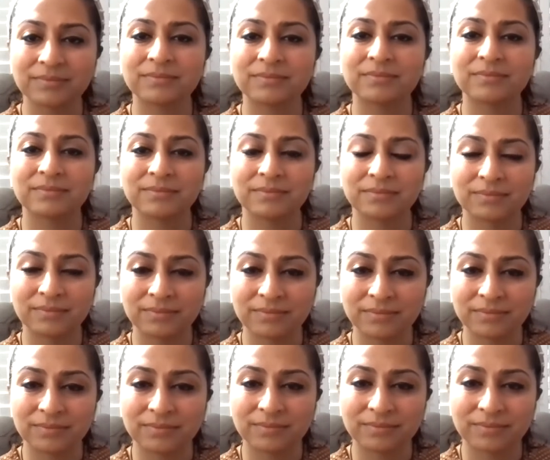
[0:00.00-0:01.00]

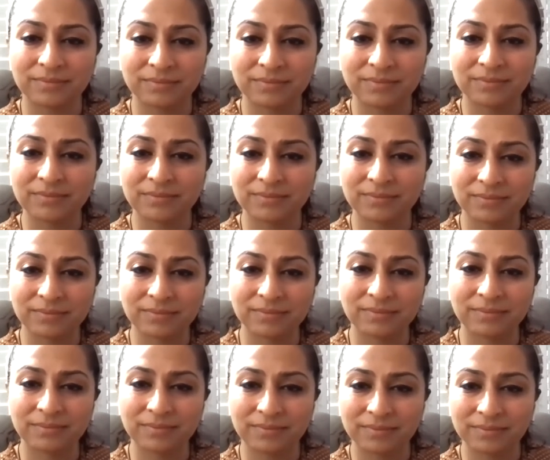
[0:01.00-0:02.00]

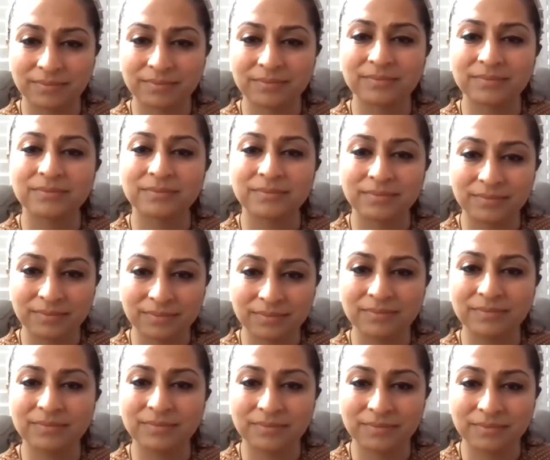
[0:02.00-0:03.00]

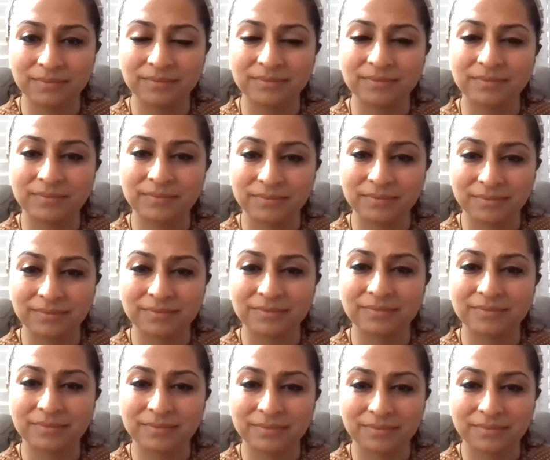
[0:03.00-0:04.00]

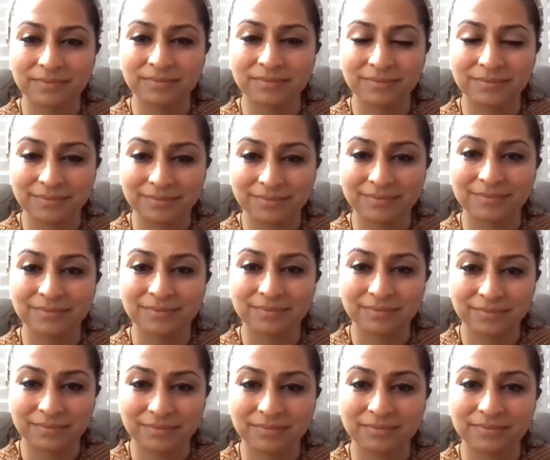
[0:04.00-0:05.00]

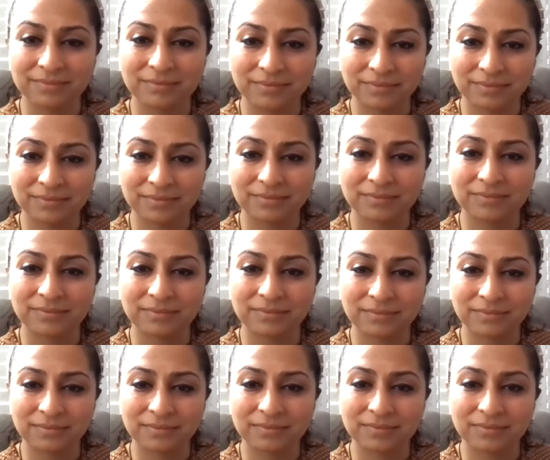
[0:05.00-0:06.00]

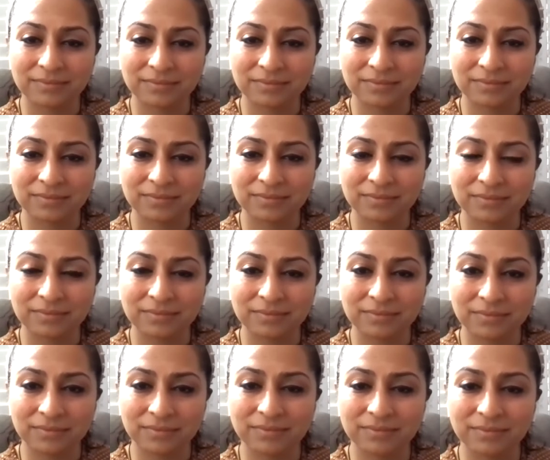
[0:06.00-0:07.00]

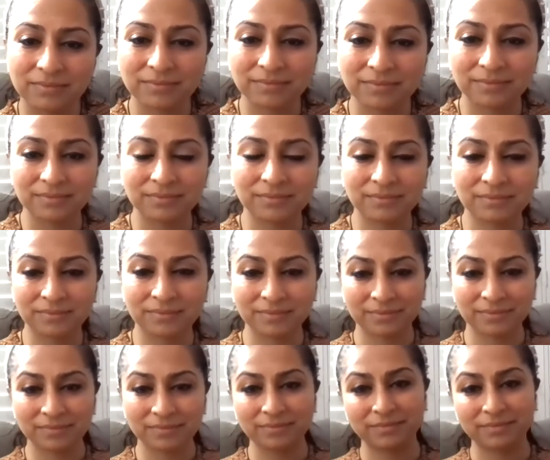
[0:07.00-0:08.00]
No words are spoken by the person on screen.